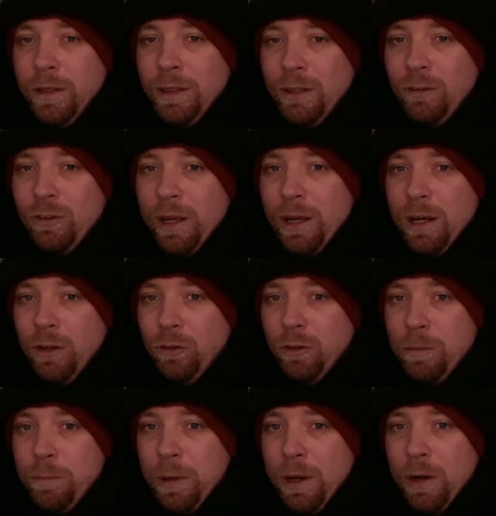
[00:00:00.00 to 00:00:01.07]
That's like us
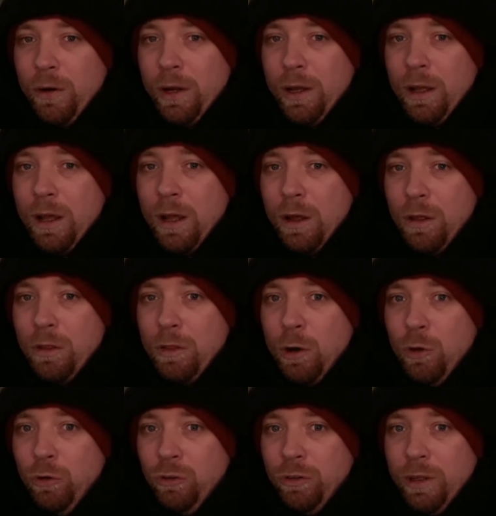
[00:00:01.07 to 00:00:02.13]
comparing
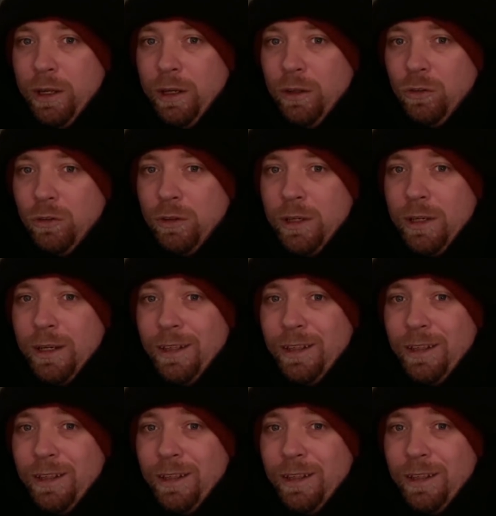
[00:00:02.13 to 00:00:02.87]
those things.